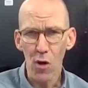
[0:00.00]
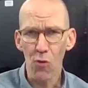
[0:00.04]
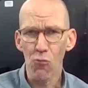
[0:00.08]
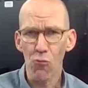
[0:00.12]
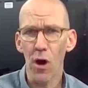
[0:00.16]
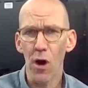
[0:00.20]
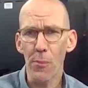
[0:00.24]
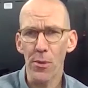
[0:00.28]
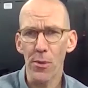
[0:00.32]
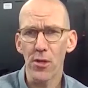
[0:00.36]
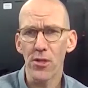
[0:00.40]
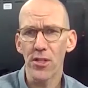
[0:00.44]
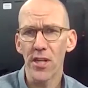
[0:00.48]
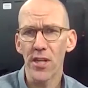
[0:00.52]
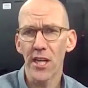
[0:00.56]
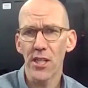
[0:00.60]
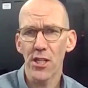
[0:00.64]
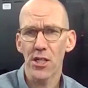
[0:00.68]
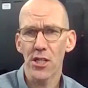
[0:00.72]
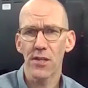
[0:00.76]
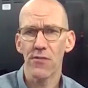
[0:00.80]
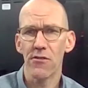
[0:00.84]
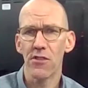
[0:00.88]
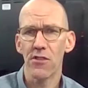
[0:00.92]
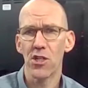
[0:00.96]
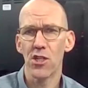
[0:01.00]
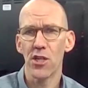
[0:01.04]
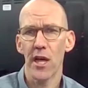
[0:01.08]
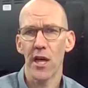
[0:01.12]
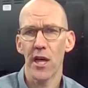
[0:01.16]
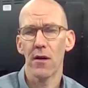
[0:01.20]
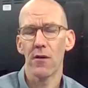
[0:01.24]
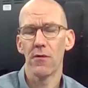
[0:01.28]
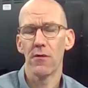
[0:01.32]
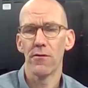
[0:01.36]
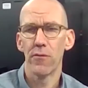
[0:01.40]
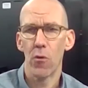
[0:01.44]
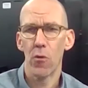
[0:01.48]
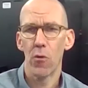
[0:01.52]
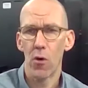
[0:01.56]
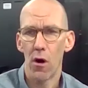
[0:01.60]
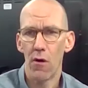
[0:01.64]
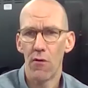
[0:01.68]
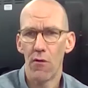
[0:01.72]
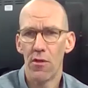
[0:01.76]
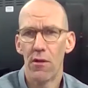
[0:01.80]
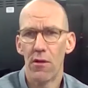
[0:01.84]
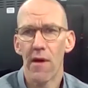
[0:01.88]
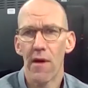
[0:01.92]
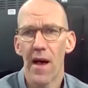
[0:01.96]
reputation in the channel for
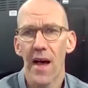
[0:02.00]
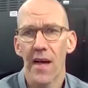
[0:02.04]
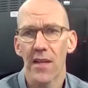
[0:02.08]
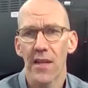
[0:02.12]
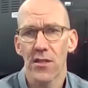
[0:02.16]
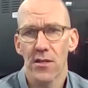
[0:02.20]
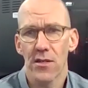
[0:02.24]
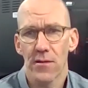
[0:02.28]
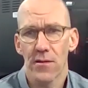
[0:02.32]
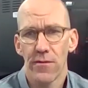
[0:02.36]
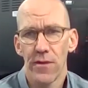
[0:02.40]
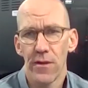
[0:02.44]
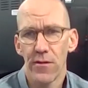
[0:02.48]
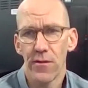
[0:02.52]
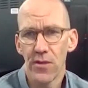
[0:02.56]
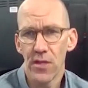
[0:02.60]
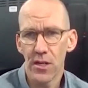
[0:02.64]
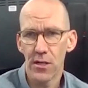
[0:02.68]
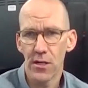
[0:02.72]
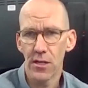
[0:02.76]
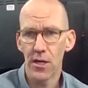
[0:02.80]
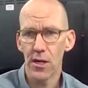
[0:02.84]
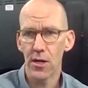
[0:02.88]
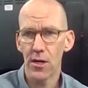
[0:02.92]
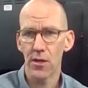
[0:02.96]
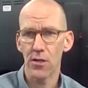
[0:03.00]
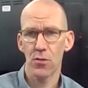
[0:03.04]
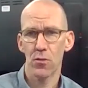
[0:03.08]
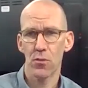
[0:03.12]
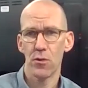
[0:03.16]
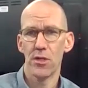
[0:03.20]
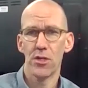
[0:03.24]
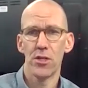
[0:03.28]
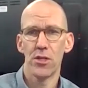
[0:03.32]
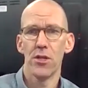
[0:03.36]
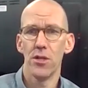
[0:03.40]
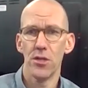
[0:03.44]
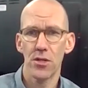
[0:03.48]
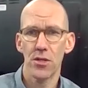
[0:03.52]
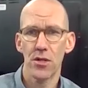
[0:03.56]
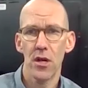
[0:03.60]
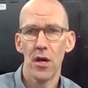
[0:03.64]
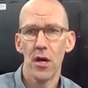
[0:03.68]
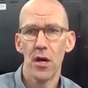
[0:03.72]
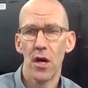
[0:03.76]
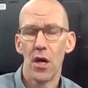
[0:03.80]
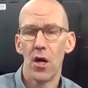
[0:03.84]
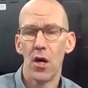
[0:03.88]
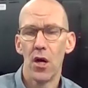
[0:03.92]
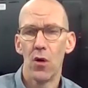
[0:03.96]
over the last 15 years, which is
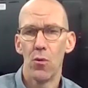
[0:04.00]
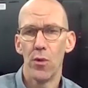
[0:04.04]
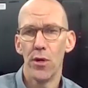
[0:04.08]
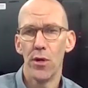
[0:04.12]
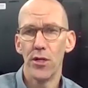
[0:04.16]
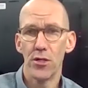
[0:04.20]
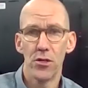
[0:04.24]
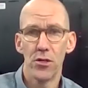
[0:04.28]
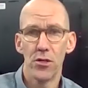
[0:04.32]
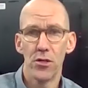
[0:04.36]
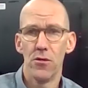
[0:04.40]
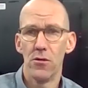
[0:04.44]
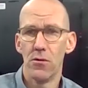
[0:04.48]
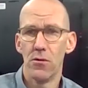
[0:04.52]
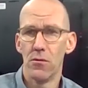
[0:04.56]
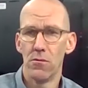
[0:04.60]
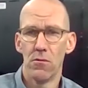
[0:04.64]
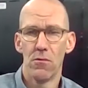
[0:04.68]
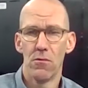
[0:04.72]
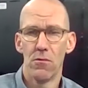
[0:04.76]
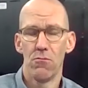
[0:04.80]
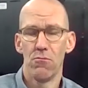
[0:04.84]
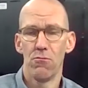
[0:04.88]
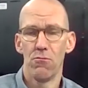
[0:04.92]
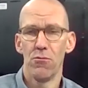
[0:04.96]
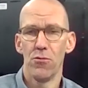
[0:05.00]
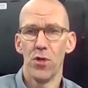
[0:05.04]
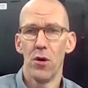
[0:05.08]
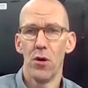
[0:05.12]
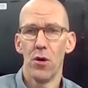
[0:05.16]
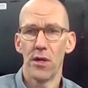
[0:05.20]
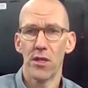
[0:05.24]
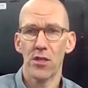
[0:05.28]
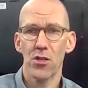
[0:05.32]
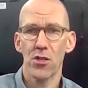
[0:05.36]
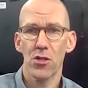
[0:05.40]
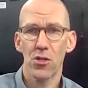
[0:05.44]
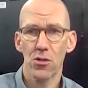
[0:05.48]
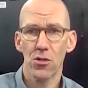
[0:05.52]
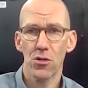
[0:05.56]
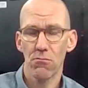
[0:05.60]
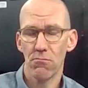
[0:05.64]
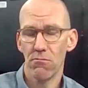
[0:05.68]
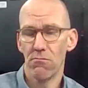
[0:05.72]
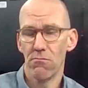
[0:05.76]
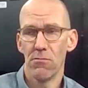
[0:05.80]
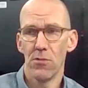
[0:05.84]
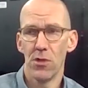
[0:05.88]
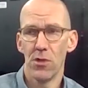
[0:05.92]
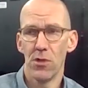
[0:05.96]
we do,
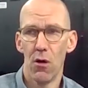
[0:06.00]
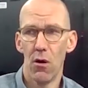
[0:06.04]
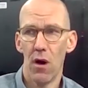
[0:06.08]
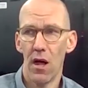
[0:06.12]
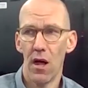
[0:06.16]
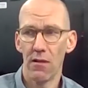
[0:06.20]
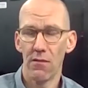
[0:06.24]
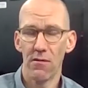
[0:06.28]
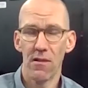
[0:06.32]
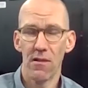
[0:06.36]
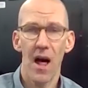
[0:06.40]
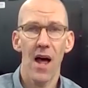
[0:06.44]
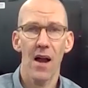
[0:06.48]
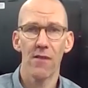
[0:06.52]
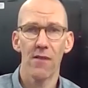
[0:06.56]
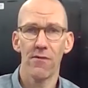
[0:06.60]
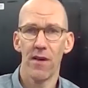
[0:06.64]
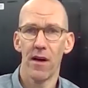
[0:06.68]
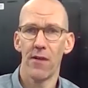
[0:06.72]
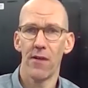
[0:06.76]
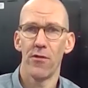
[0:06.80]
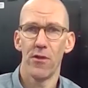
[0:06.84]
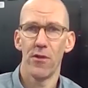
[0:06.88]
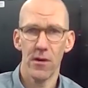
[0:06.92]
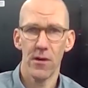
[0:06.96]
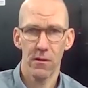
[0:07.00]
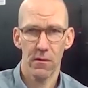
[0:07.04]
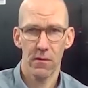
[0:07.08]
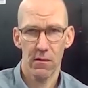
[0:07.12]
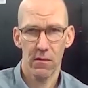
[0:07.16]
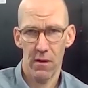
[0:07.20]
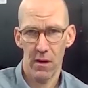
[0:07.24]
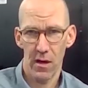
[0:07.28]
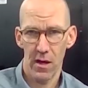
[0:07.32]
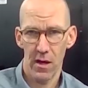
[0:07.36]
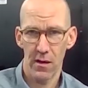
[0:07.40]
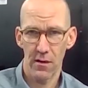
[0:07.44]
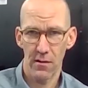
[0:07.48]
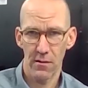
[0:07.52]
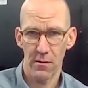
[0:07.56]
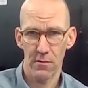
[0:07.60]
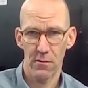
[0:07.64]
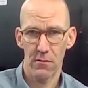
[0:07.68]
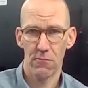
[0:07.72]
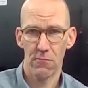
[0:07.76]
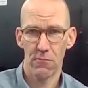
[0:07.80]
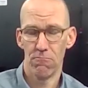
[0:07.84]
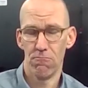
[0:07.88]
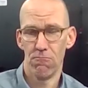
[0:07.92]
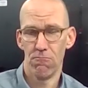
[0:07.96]
a lot of effort and
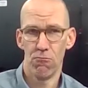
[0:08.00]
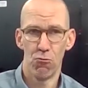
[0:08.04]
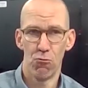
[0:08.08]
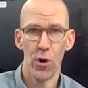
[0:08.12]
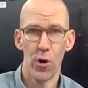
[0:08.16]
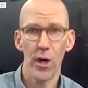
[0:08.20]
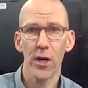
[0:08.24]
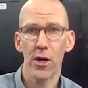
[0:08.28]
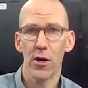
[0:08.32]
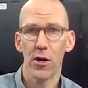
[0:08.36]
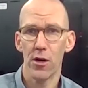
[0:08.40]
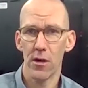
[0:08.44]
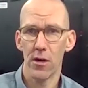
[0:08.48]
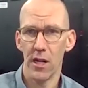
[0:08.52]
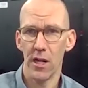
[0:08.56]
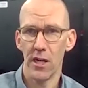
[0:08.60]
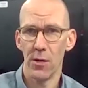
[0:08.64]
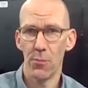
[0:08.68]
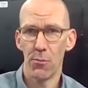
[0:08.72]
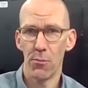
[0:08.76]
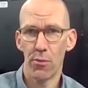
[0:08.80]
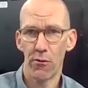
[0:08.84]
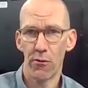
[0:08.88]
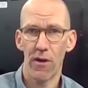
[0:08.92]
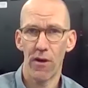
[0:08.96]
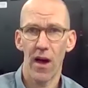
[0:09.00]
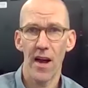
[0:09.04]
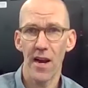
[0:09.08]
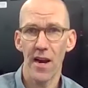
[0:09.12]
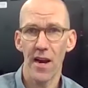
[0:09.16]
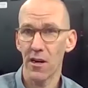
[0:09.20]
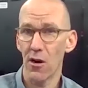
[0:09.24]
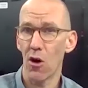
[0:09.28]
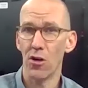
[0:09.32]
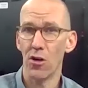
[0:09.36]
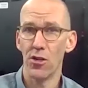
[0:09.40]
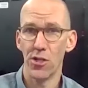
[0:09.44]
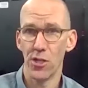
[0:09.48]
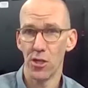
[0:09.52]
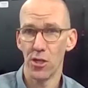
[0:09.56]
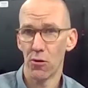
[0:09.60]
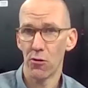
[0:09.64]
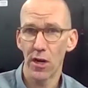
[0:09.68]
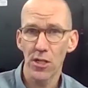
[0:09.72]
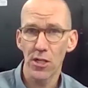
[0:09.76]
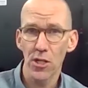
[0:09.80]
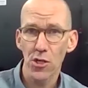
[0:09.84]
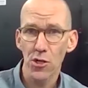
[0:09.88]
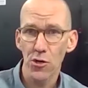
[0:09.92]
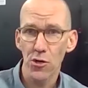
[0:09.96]
rigor into providing our deal
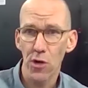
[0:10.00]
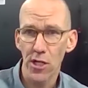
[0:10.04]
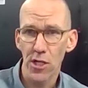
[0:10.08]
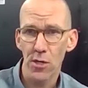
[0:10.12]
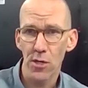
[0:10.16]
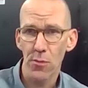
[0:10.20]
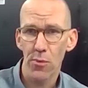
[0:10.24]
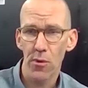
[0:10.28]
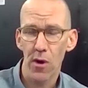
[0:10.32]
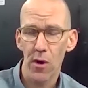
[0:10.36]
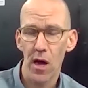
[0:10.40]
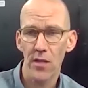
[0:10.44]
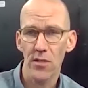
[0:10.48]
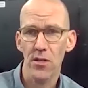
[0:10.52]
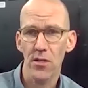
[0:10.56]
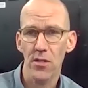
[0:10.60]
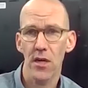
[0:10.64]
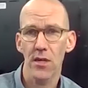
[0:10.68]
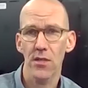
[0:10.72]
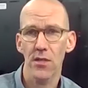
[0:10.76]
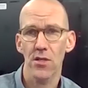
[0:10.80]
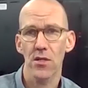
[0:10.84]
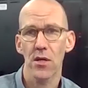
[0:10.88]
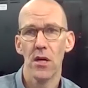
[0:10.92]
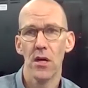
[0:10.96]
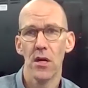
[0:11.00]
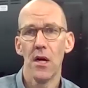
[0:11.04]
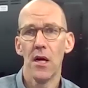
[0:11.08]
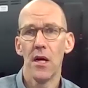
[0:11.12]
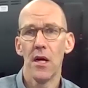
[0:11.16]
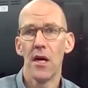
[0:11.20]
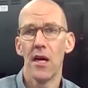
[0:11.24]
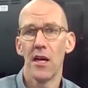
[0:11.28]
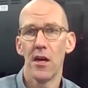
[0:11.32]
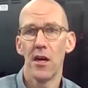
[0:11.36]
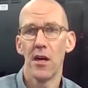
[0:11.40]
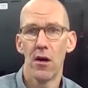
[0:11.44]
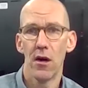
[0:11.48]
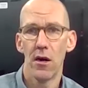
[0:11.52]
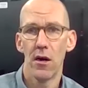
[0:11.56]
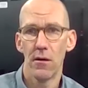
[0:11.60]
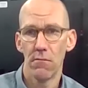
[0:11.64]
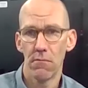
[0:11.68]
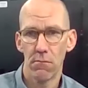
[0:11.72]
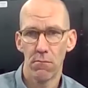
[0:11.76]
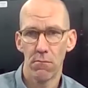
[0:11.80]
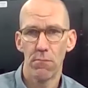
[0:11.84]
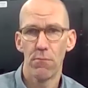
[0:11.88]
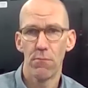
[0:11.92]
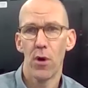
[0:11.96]
registration process and our
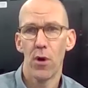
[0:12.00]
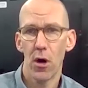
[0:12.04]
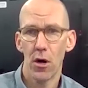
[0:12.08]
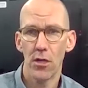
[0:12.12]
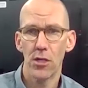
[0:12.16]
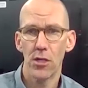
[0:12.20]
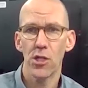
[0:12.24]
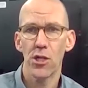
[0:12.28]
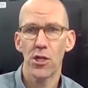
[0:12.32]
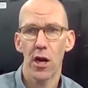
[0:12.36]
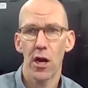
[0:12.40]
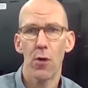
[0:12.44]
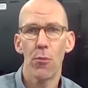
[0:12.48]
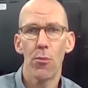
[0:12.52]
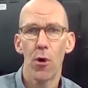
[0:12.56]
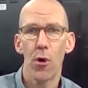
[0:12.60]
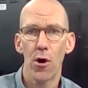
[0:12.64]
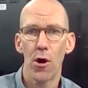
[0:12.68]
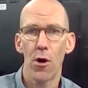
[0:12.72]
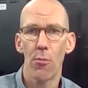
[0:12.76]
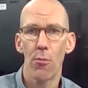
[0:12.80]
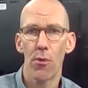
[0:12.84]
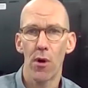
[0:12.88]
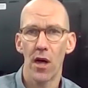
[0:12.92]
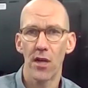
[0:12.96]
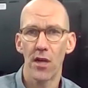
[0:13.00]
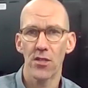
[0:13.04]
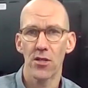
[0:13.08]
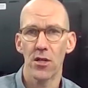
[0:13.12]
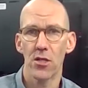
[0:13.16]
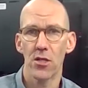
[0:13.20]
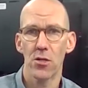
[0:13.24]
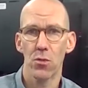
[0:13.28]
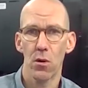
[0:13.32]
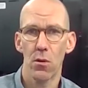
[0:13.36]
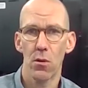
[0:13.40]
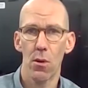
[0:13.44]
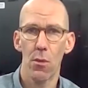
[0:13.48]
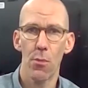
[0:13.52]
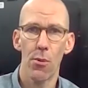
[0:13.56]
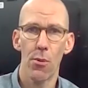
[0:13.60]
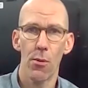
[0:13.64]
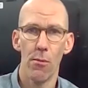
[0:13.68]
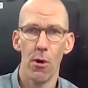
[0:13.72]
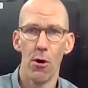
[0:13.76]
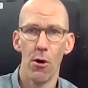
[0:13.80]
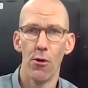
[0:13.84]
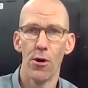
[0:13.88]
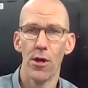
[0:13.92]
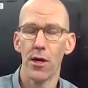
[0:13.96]
channel partner process, where we're
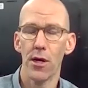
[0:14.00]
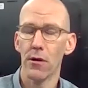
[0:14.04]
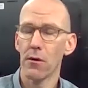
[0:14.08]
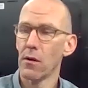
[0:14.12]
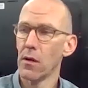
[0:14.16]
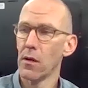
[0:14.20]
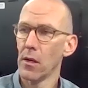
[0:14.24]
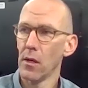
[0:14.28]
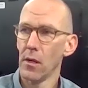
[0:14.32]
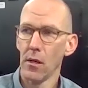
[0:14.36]
promoting,